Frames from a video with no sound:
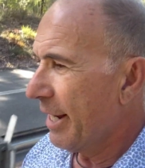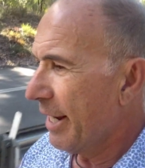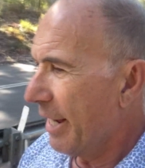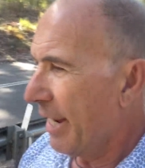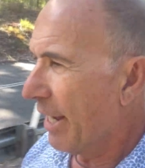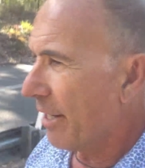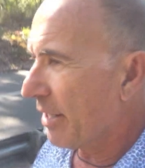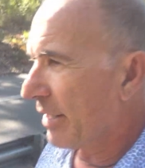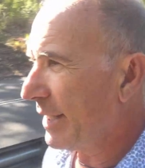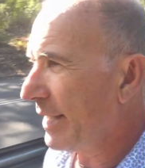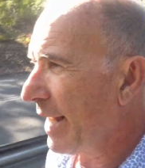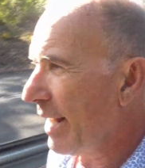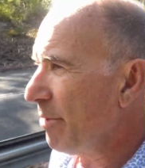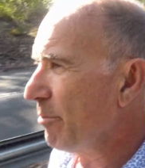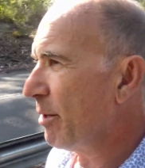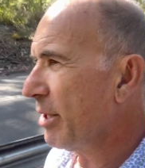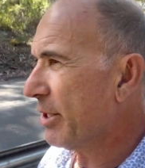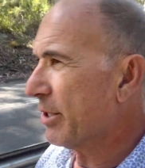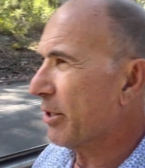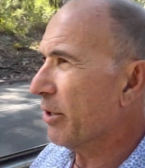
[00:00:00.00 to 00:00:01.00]
And I say to
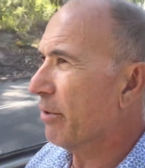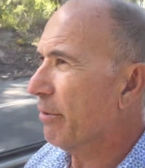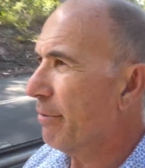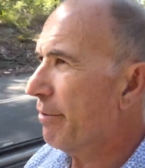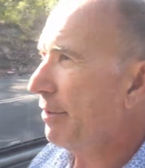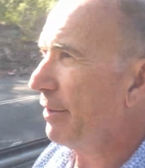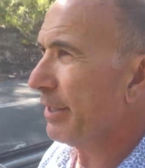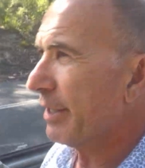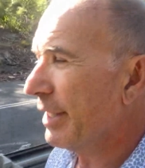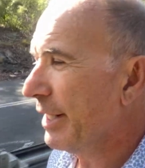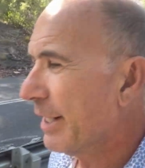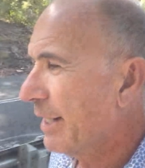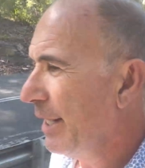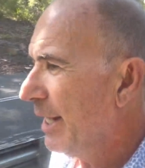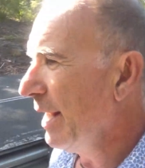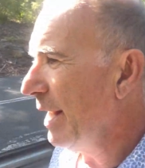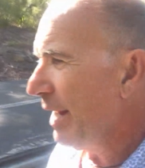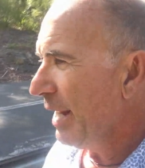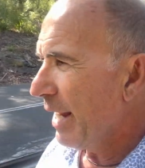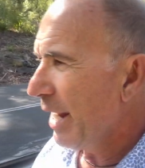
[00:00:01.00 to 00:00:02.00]
myself,
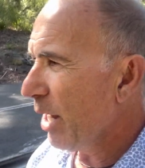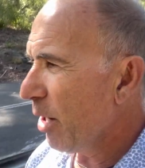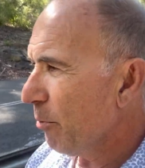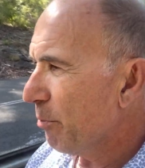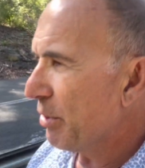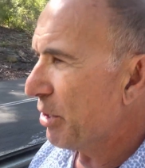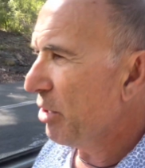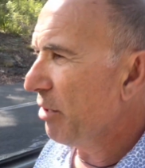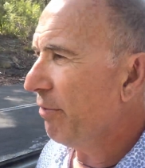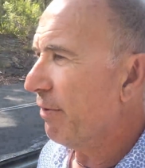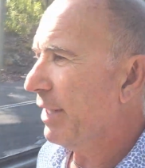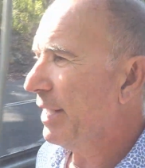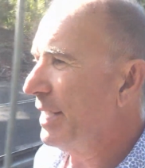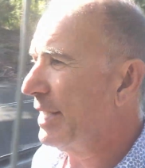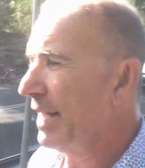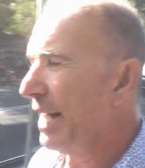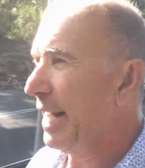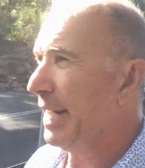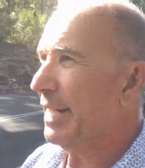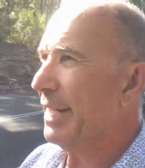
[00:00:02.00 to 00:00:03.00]
how beautiful is
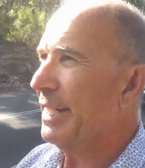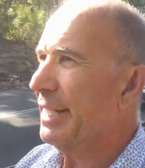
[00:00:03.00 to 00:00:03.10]
that?